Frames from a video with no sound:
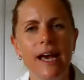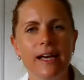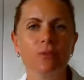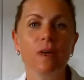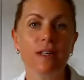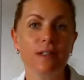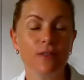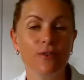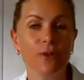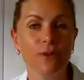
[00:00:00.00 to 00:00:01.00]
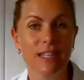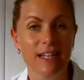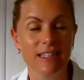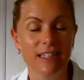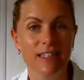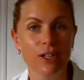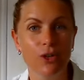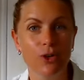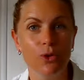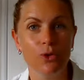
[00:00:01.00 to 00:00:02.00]
as well as, of course,
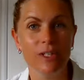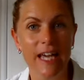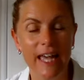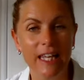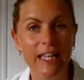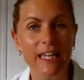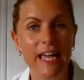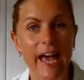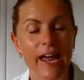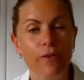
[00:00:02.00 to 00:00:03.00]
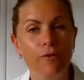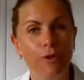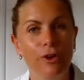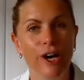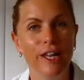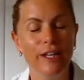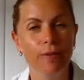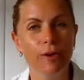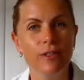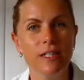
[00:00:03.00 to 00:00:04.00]
accessing your daily and fortnightly
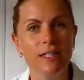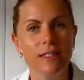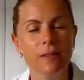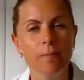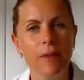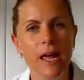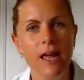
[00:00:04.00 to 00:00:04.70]
rosters.